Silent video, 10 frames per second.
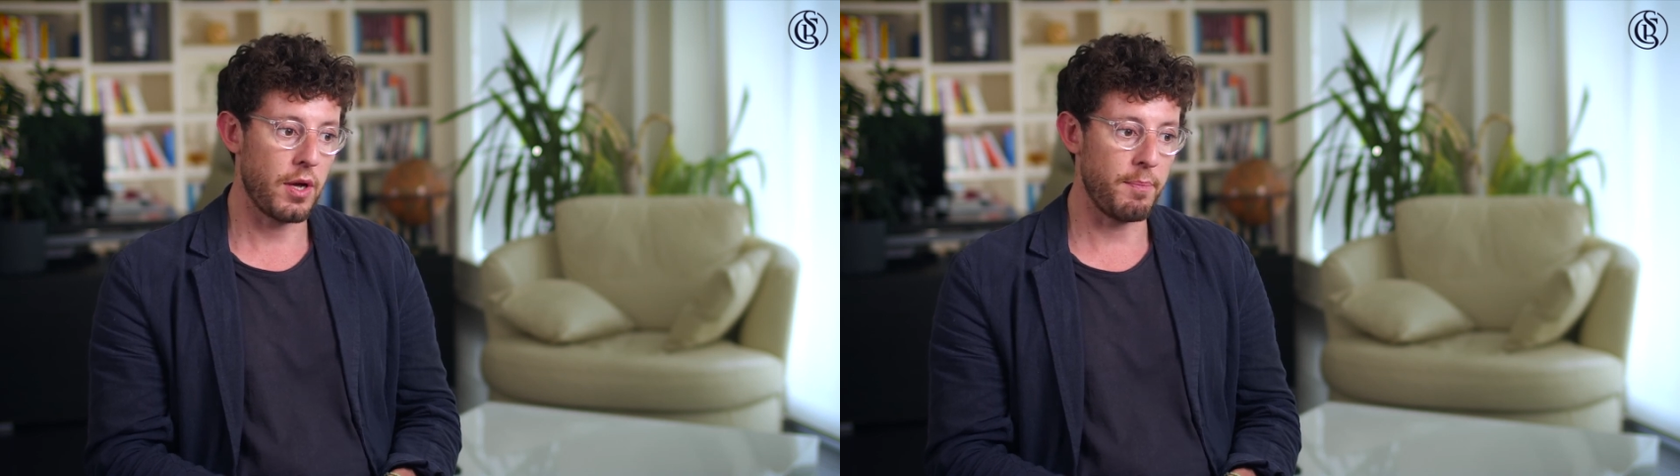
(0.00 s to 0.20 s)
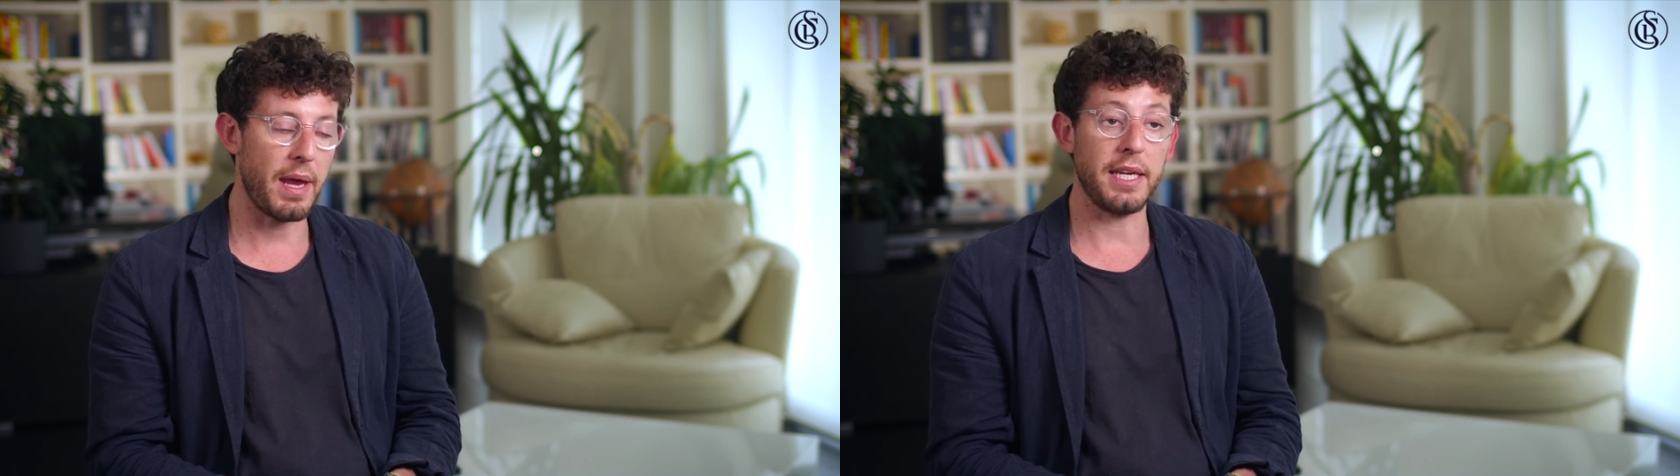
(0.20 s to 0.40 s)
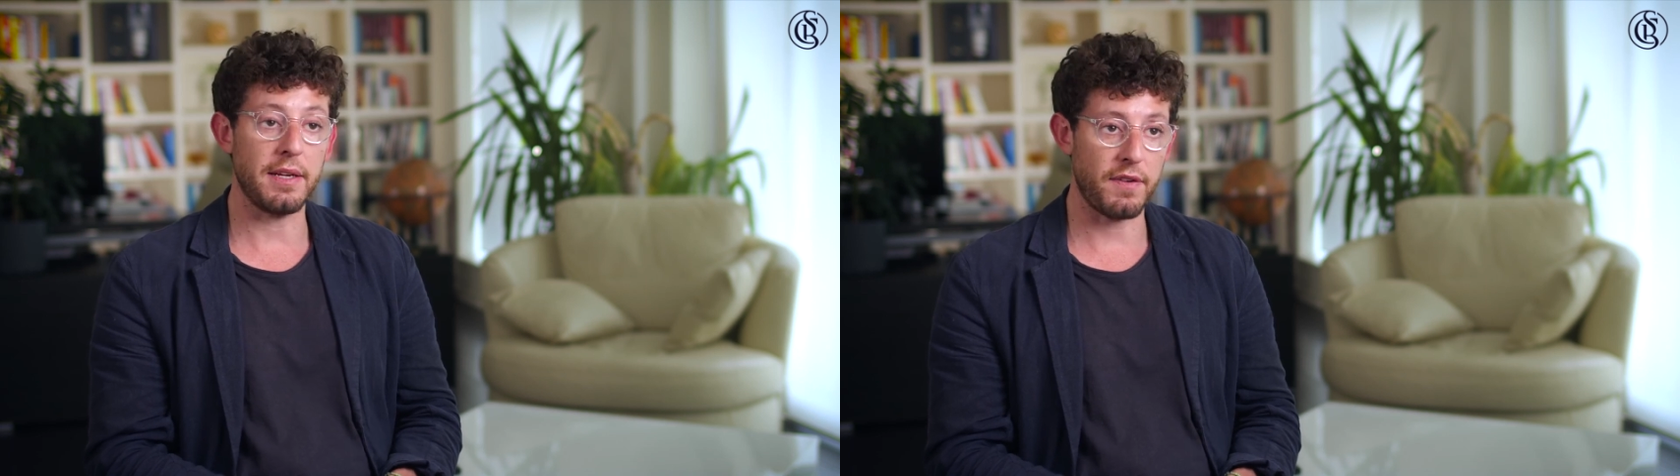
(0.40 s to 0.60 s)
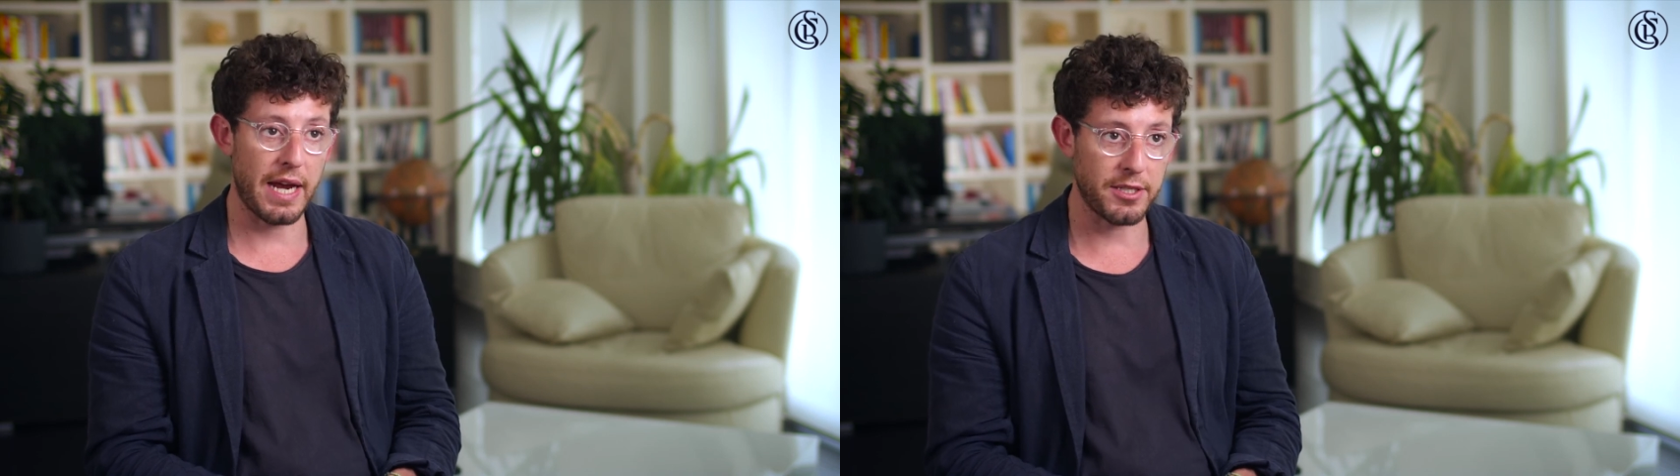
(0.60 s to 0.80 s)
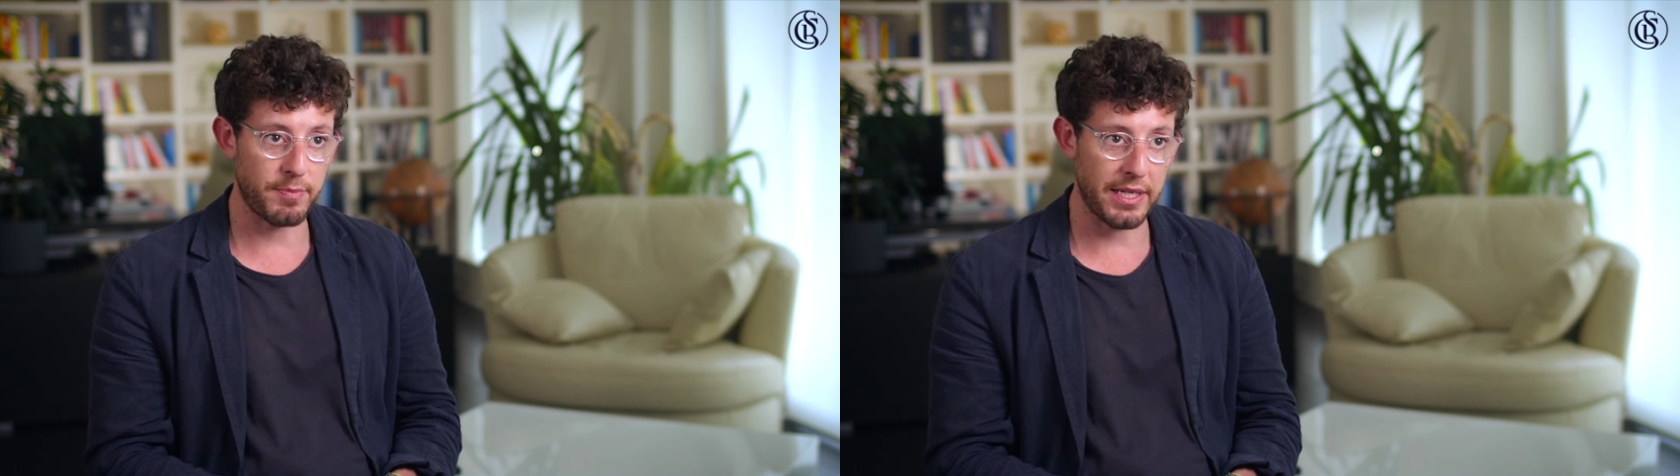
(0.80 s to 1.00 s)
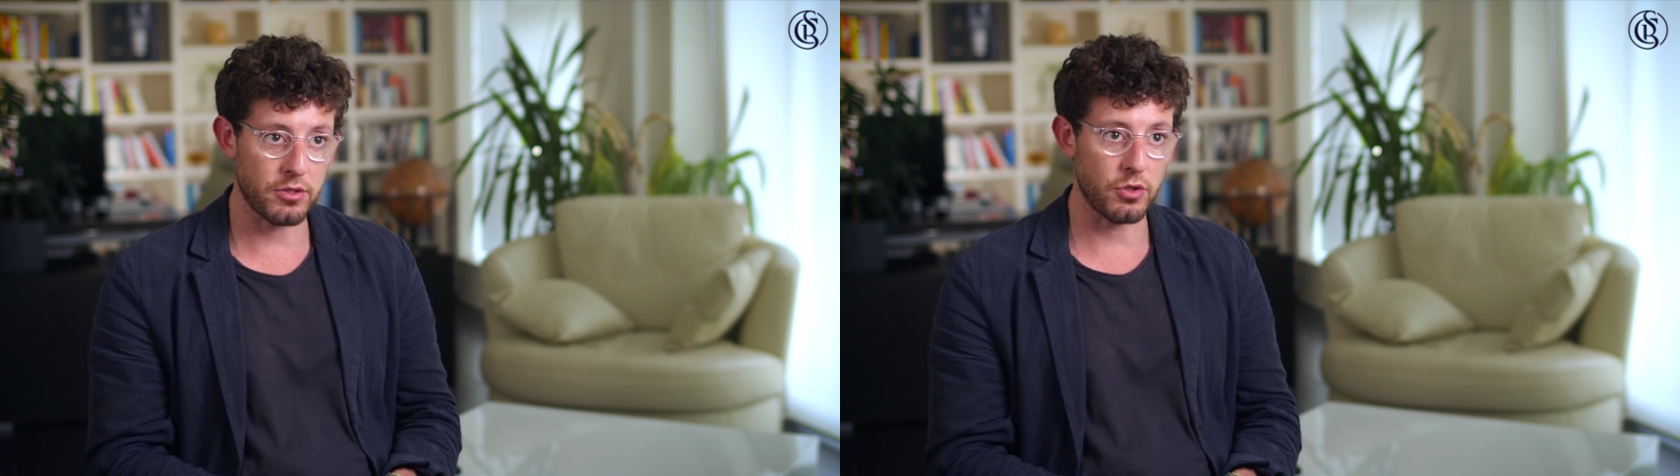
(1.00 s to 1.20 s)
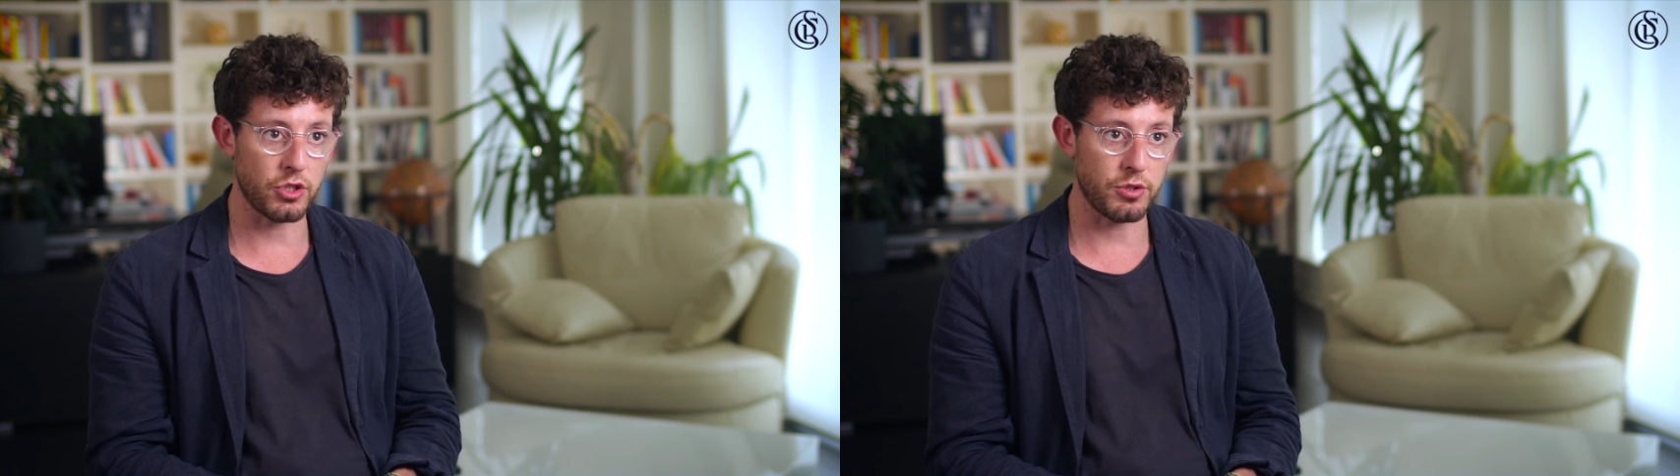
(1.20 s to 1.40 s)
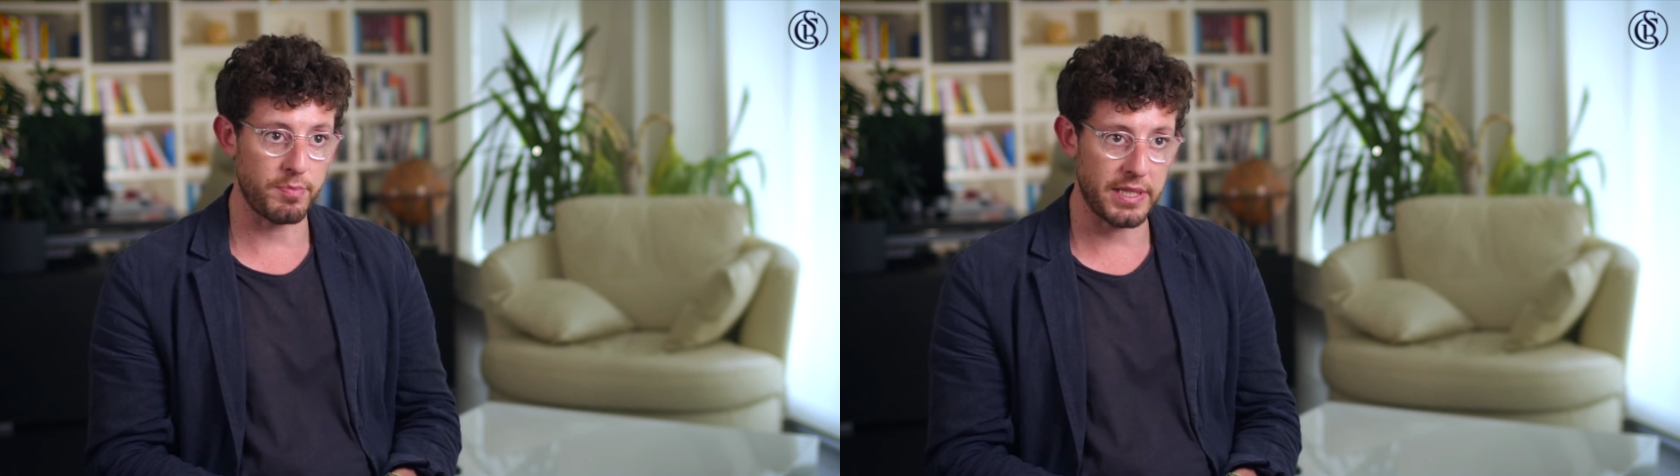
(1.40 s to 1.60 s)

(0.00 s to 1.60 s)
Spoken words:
many different aspects, not just